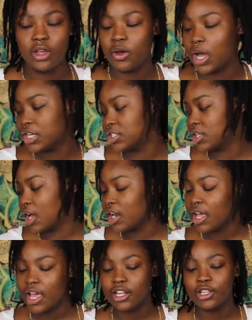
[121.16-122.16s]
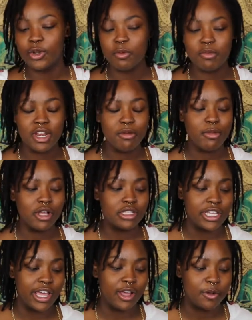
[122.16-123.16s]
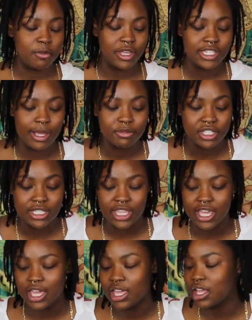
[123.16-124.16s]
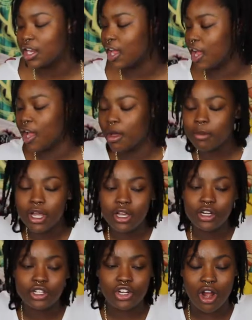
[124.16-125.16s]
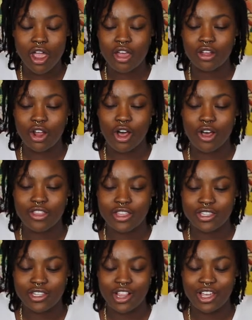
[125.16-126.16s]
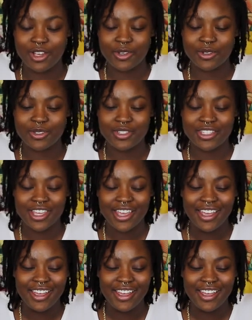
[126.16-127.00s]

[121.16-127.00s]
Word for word: So I just kind of had a little mini meltdown because I'm just thinking, how am I going to try on all these clothes?